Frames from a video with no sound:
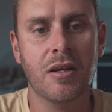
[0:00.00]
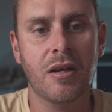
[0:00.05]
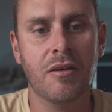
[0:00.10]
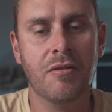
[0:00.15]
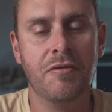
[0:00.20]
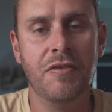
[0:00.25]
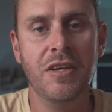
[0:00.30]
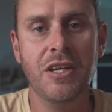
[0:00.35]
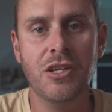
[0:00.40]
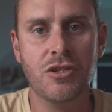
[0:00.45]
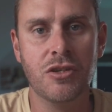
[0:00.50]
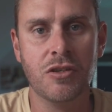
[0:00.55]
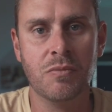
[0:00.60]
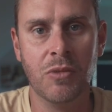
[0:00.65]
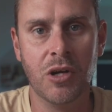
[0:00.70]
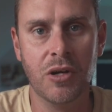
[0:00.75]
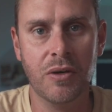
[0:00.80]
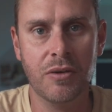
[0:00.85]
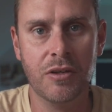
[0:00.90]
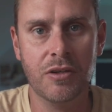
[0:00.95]
features
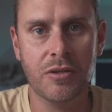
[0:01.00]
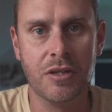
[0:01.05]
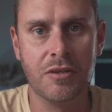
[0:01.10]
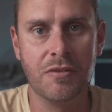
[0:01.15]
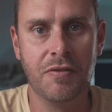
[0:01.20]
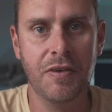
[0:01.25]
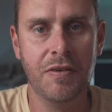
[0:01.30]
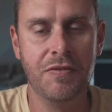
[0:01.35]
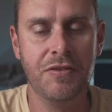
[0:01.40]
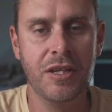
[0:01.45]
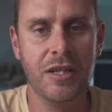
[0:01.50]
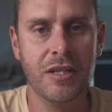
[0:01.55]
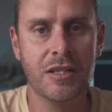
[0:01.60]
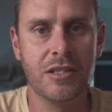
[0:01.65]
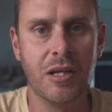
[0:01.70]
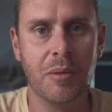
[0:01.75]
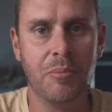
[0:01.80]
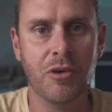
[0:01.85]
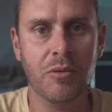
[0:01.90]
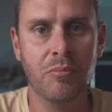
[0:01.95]
mode. So that's 15
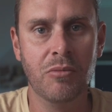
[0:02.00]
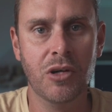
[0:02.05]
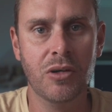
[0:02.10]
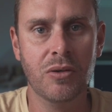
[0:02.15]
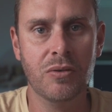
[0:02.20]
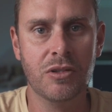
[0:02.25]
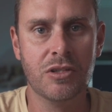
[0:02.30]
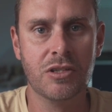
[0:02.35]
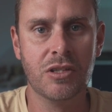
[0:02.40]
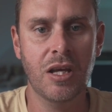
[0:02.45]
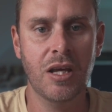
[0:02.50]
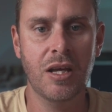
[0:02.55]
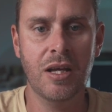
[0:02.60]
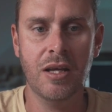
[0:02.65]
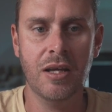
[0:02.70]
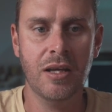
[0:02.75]
separate modes.